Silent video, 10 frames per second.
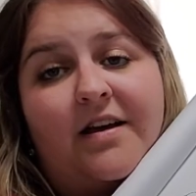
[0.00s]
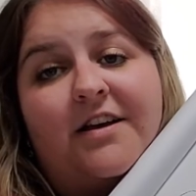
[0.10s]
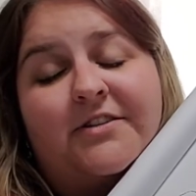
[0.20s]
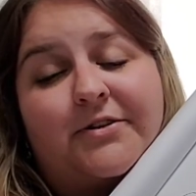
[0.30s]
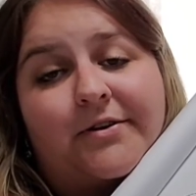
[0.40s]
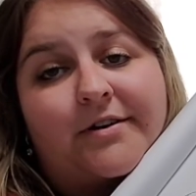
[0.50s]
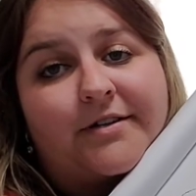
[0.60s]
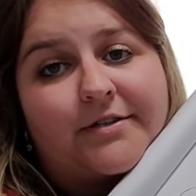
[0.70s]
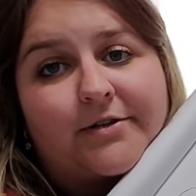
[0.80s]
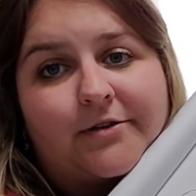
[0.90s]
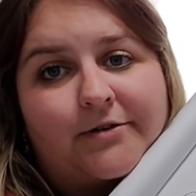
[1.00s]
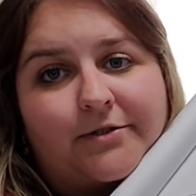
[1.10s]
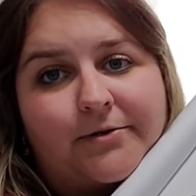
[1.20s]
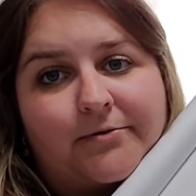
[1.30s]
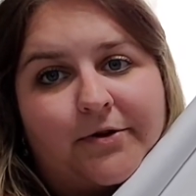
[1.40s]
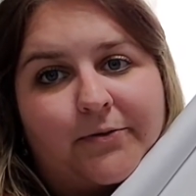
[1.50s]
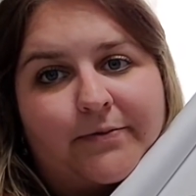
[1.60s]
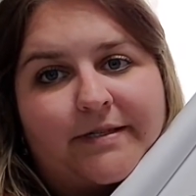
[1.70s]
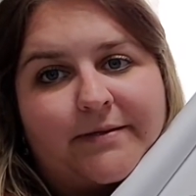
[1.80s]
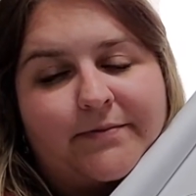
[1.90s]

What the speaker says: So you're going to circle 2 groups.